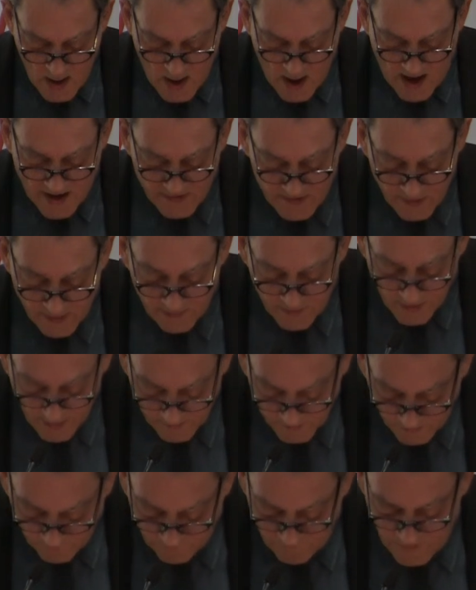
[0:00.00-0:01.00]
I
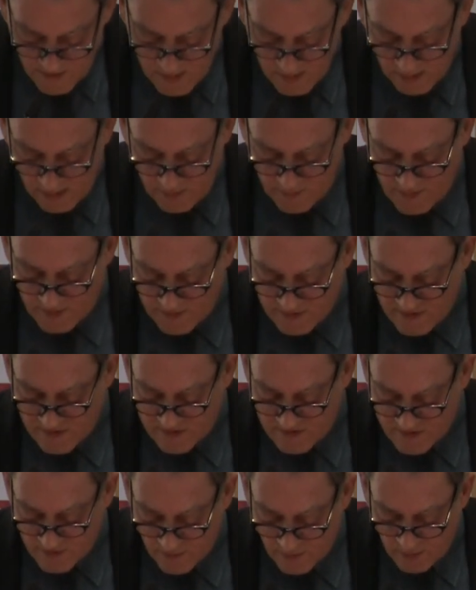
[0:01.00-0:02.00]
sometimes feel that the
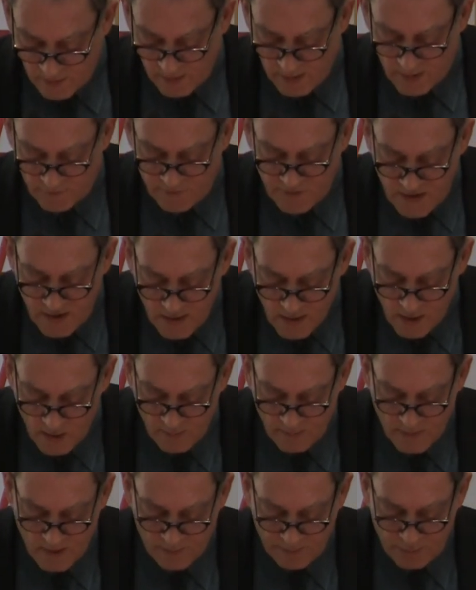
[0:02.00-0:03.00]
soul of
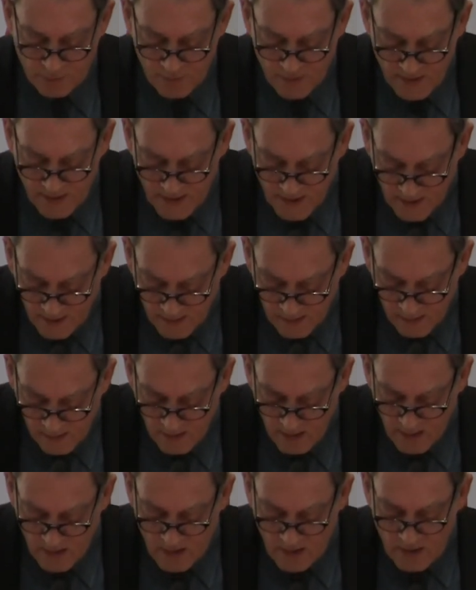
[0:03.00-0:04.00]
Guillaume Apollinaire
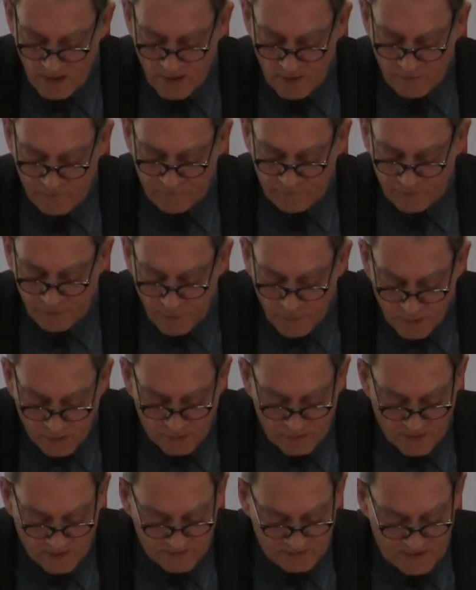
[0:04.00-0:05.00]
flew
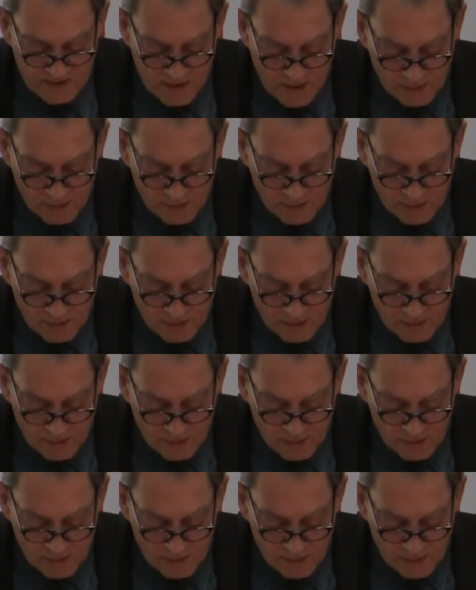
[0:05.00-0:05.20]
across the